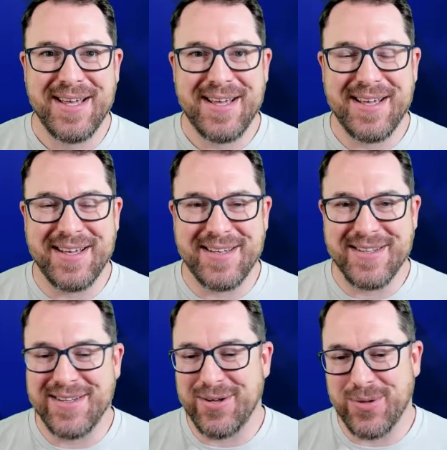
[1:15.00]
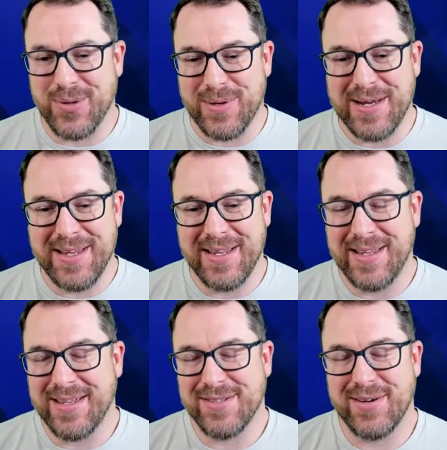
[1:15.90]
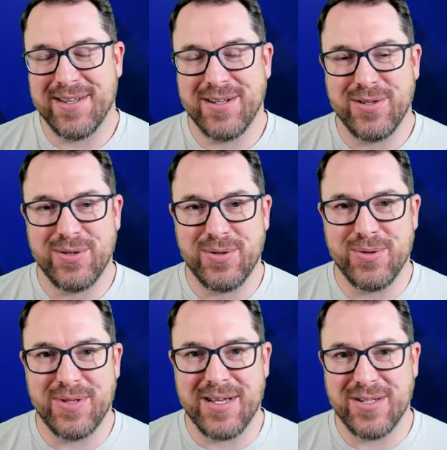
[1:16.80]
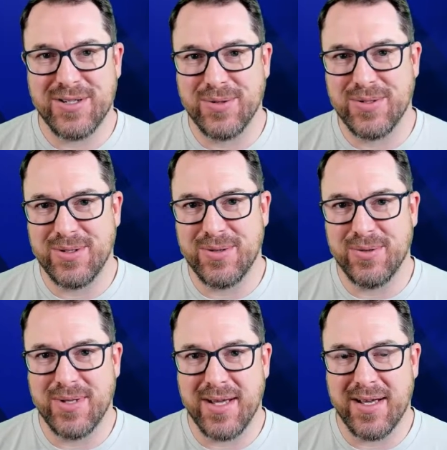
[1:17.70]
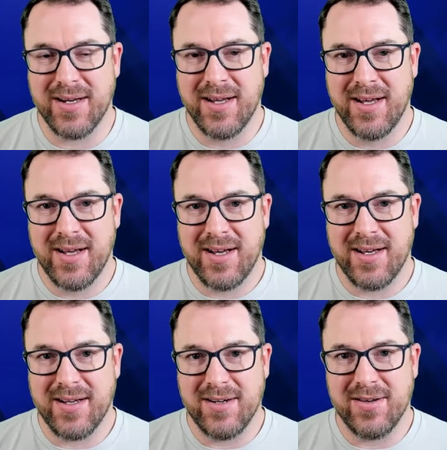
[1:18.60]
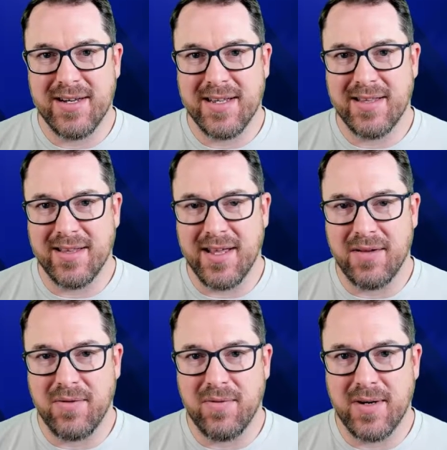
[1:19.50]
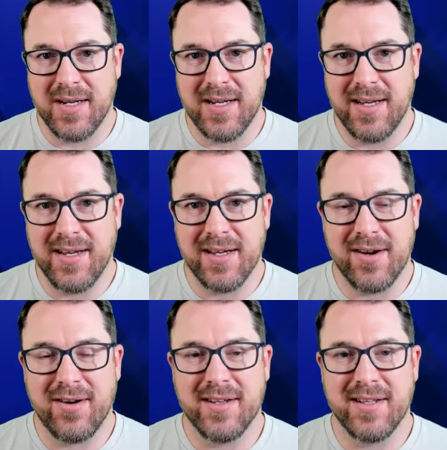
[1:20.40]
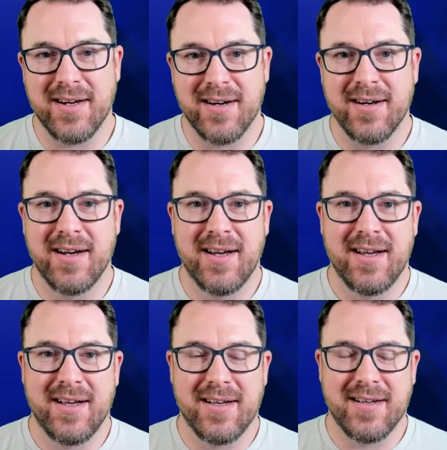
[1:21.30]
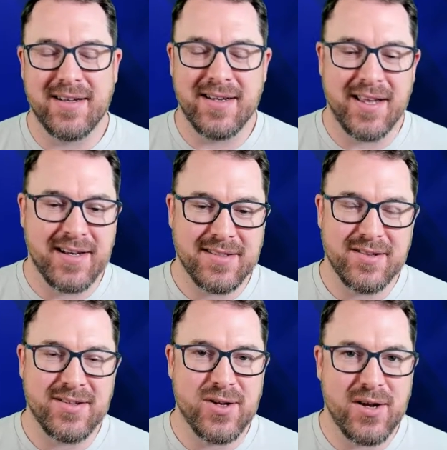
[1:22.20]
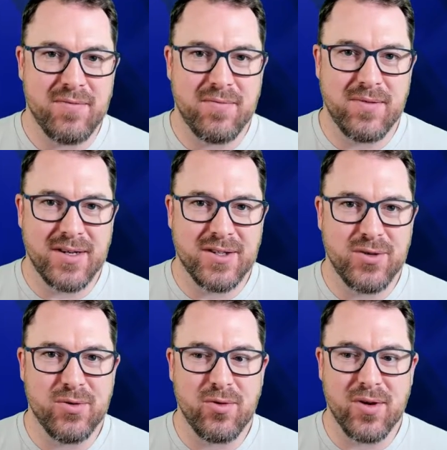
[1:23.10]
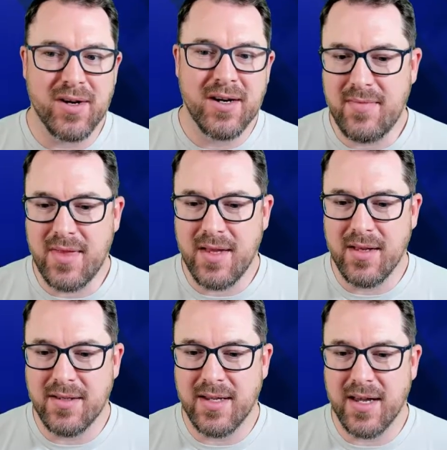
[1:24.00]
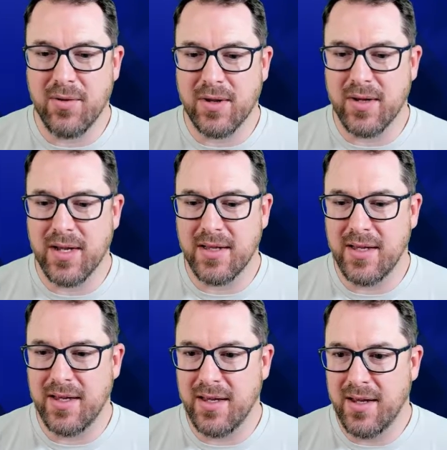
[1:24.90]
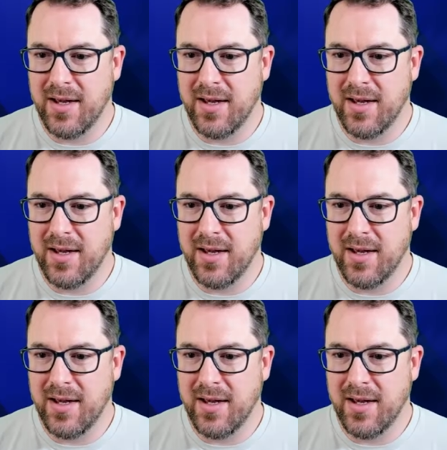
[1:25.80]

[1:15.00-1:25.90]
3 is greater than 2. That shows you that you're going to get the life affinity Incarnate there. Again, as long as you have 2 or more. Let's take a quick look at the